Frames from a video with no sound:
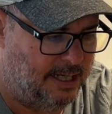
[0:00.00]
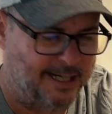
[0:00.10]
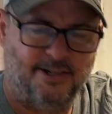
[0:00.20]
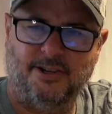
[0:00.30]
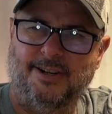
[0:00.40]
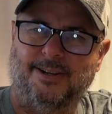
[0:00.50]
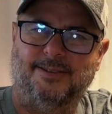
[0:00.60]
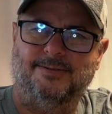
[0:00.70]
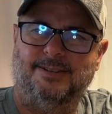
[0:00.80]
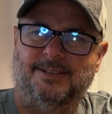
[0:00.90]
I guess you're
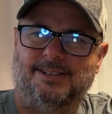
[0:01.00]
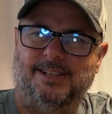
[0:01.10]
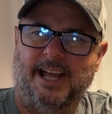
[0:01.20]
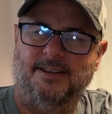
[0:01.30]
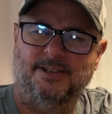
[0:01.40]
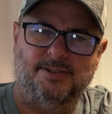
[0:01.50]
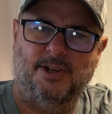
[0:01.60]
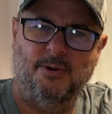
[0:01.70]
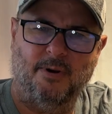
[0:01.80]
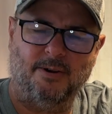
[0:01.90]
gonna scan this
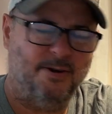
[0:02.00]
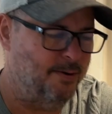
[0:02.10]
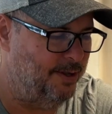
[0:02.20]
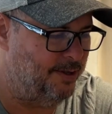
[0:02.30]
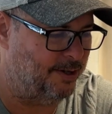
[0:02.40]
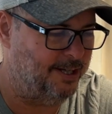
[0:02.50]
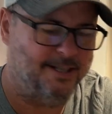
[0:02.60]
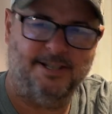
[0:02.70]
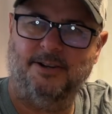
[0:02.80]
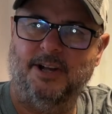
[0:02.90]
QR code and they're
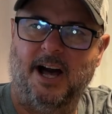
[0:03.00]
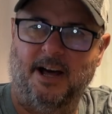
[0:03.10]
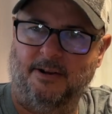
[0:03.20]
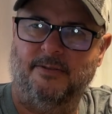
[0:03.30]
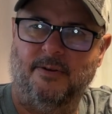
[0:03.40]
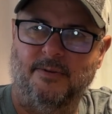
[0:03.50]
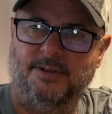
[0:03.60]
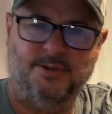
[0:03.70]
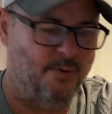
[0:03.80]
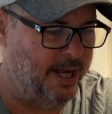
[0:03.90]
gonna tell you how to throw
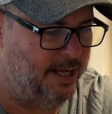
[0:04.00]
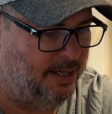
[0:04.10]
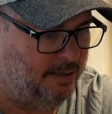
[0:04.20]
this away.